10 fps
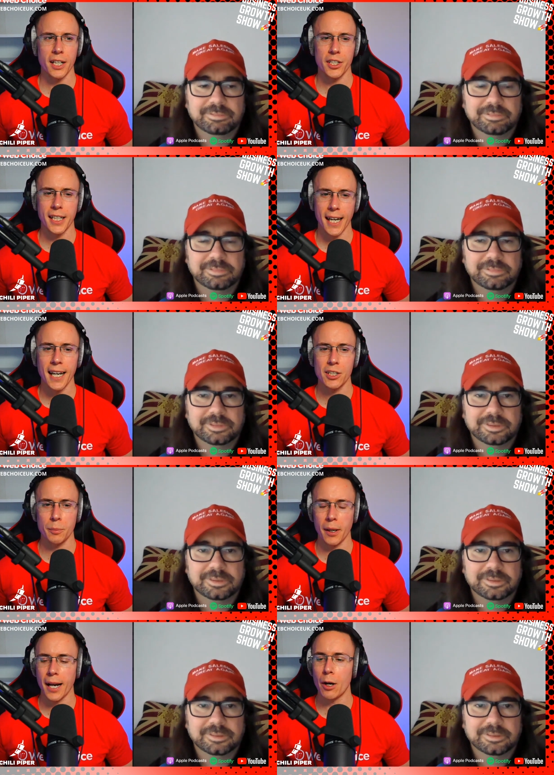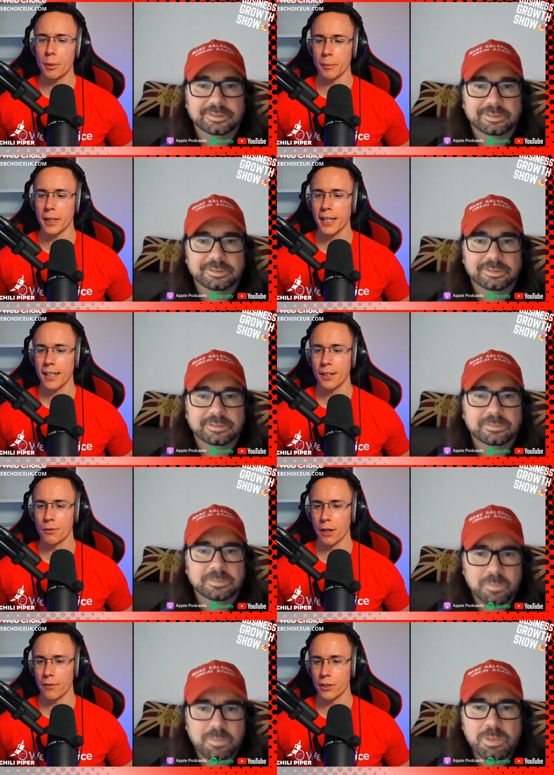Speaker 1: actually cares about helping me
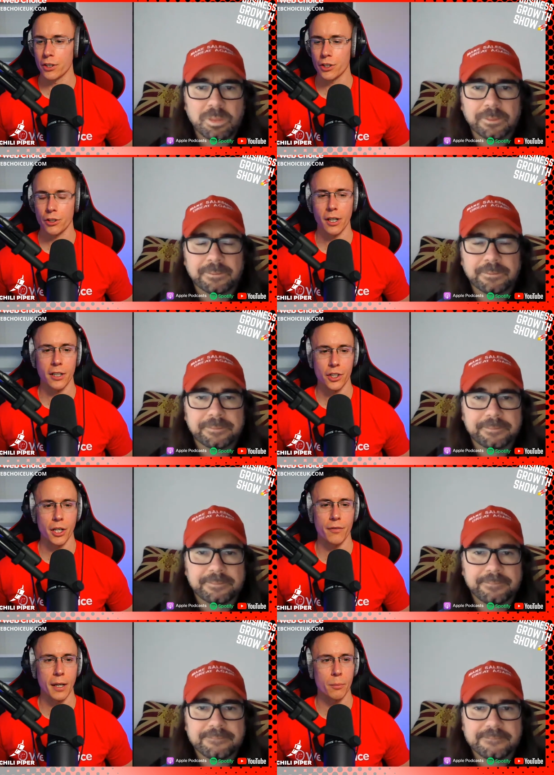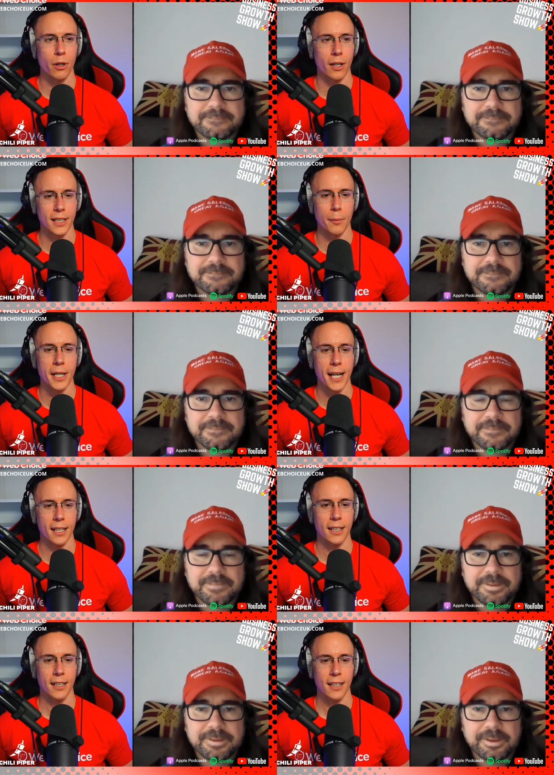rather mm. than hmm. just trying to shove their product down my
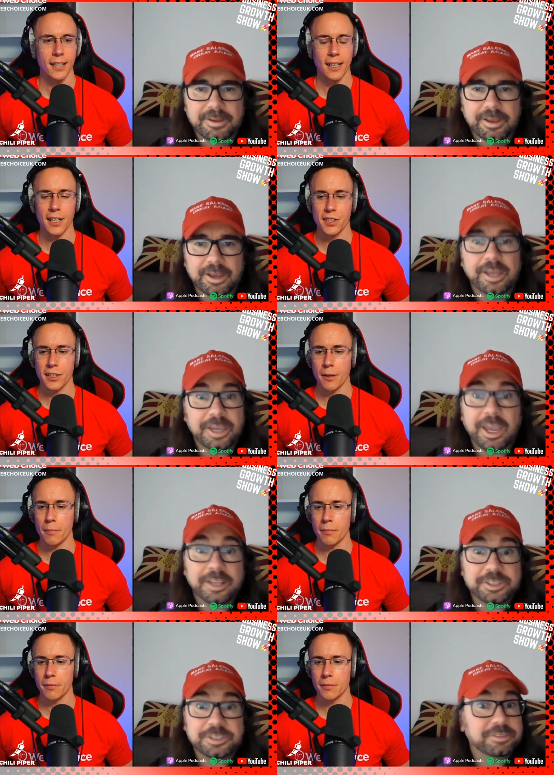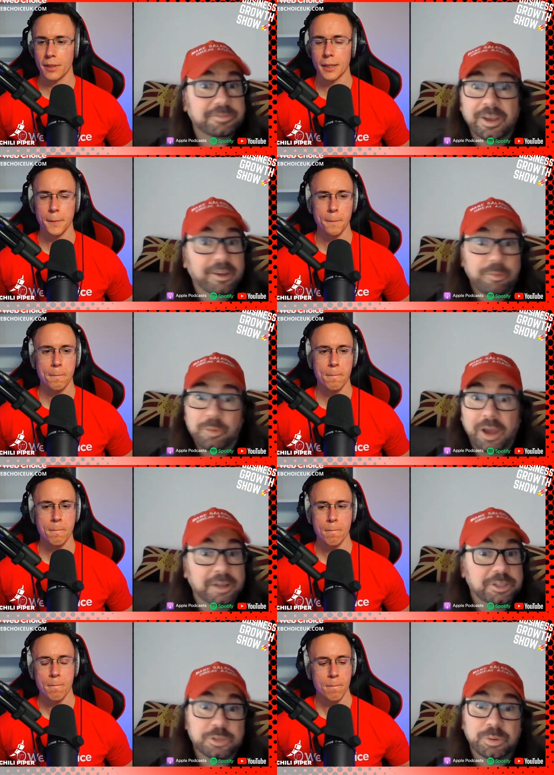neck. Let's, uh, um, yeah, it's
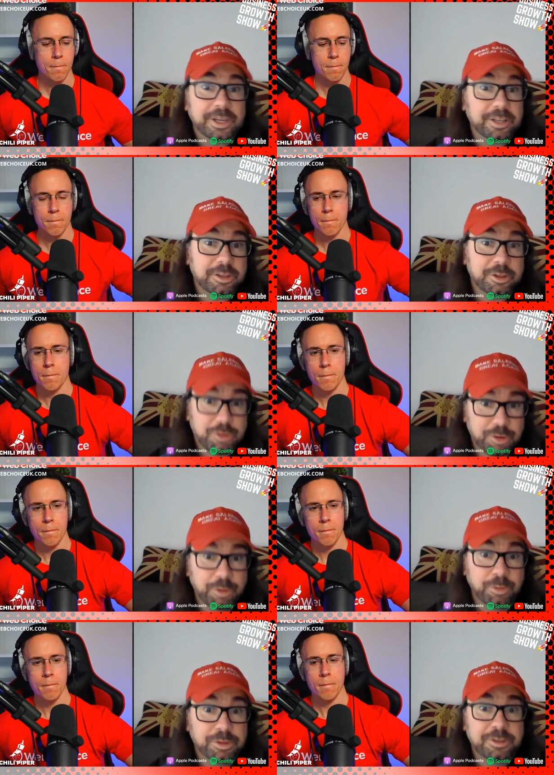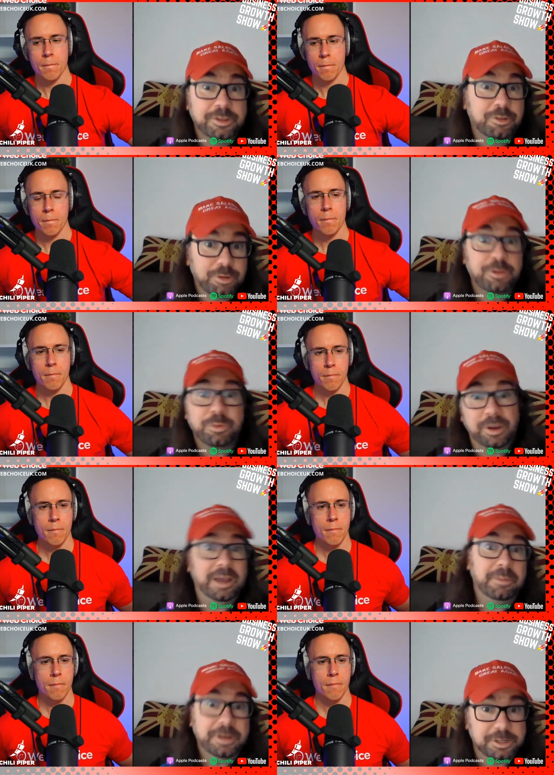
Speaker 2: I just want to get to the truth because the truth will
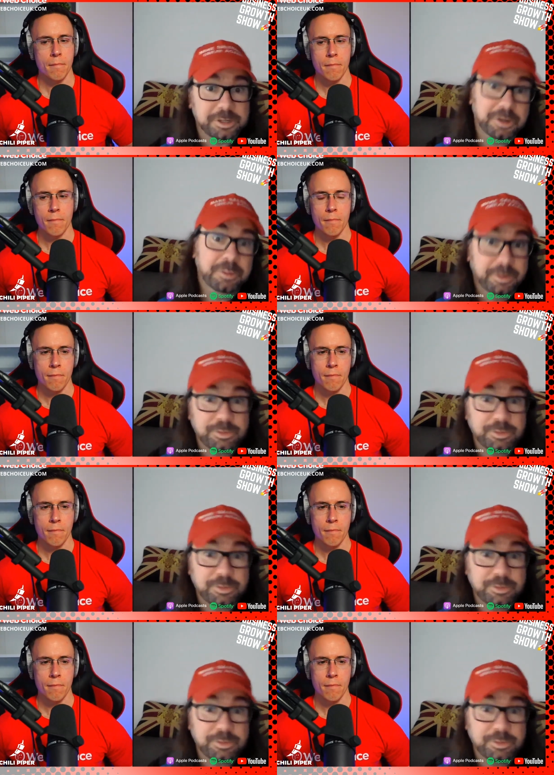help me determine